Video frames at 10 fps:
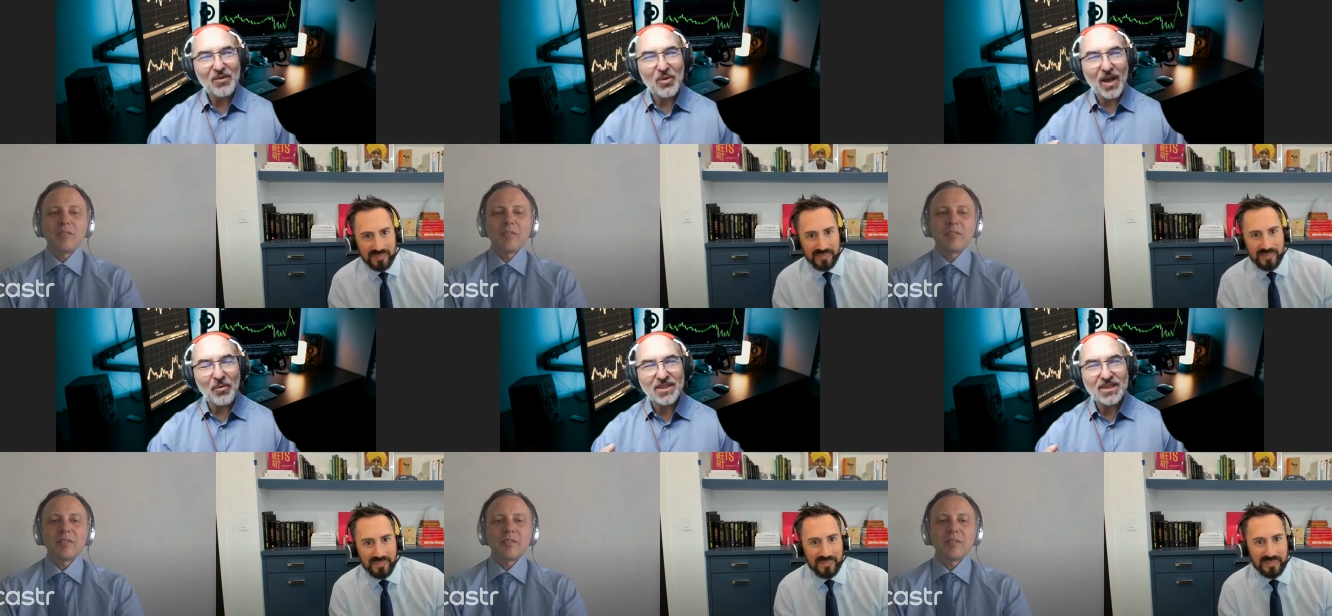
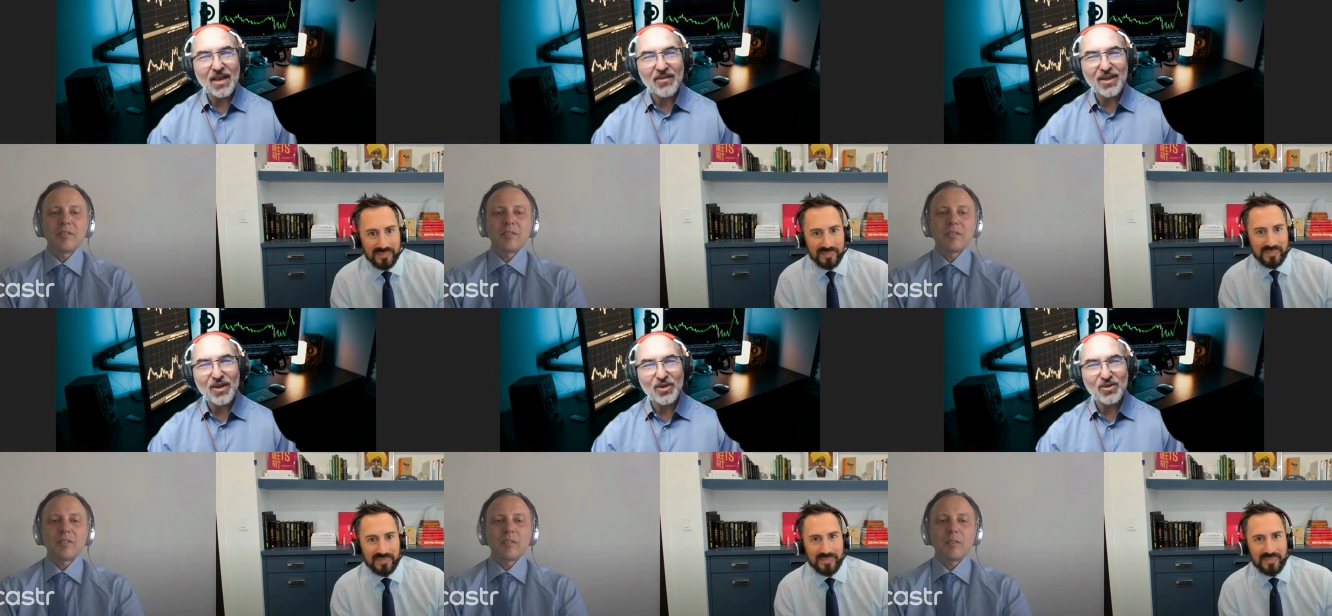Speaker 1: when i was
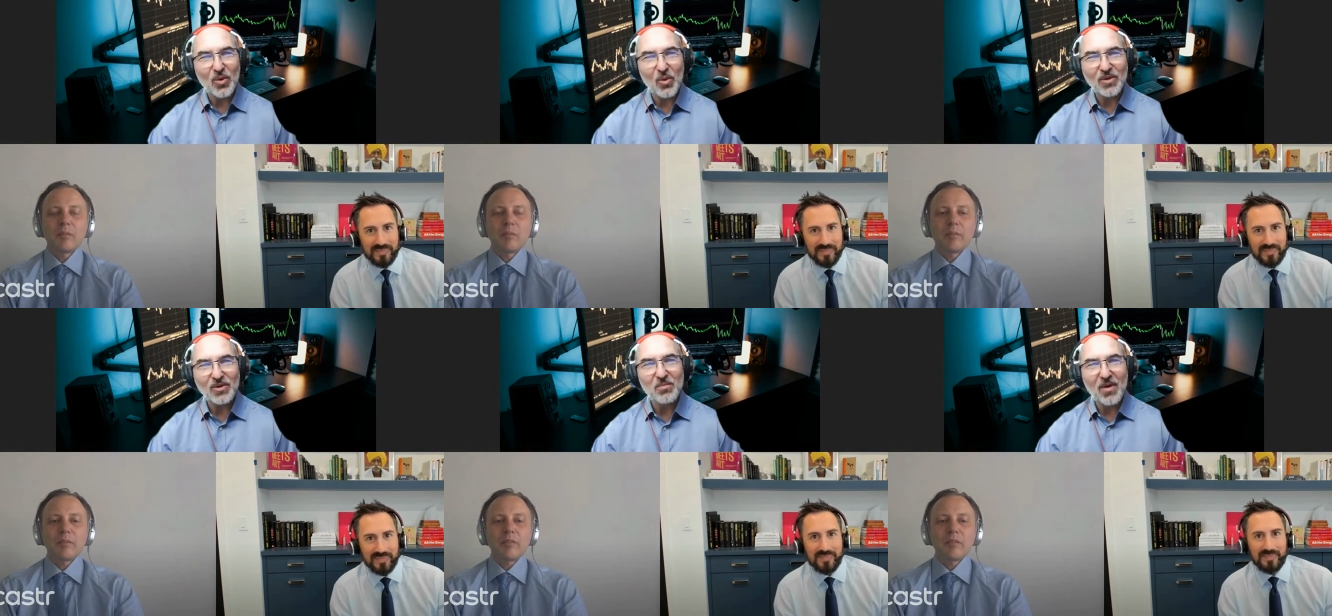seven years
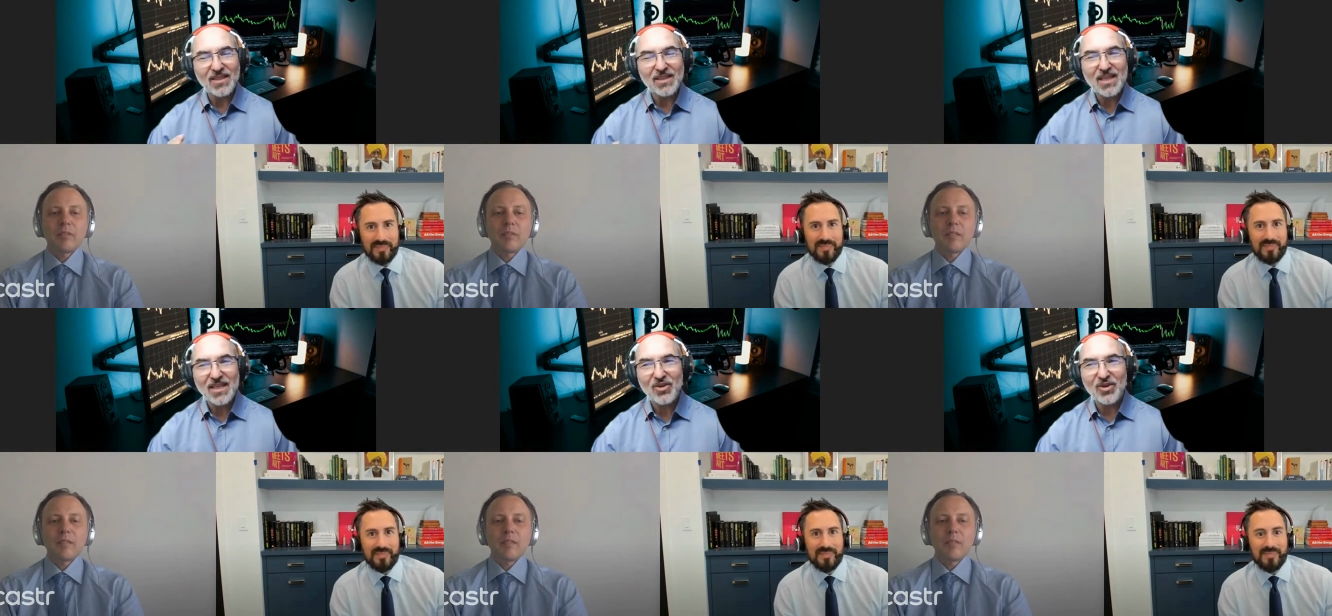old my
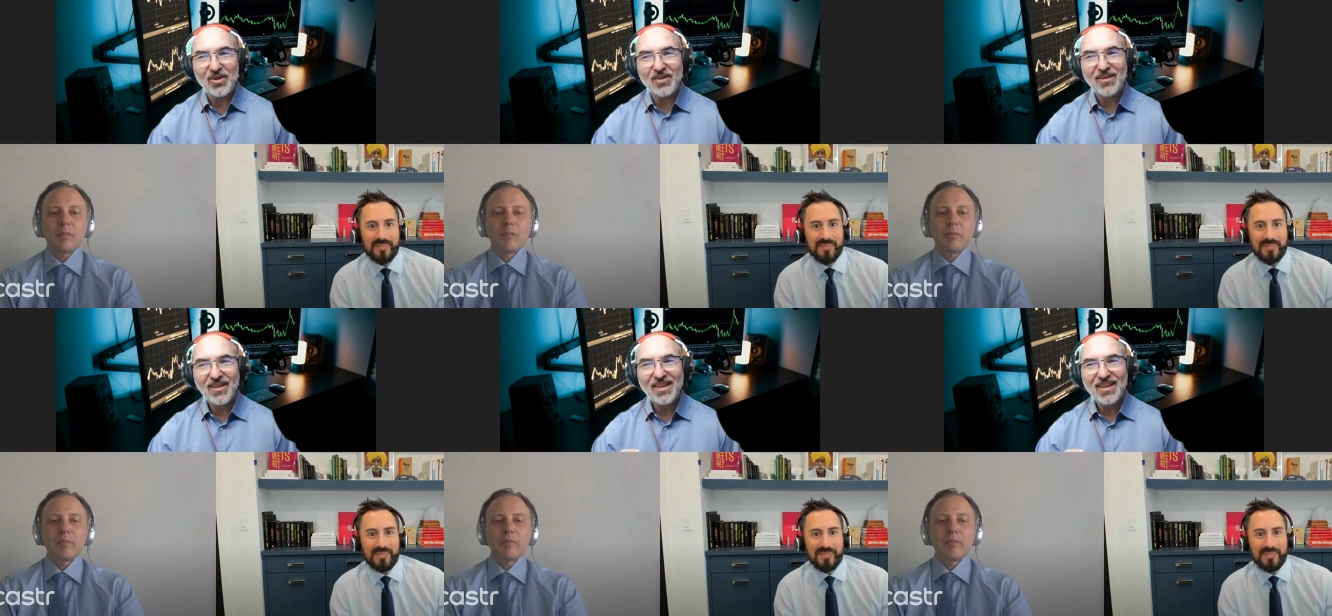teacher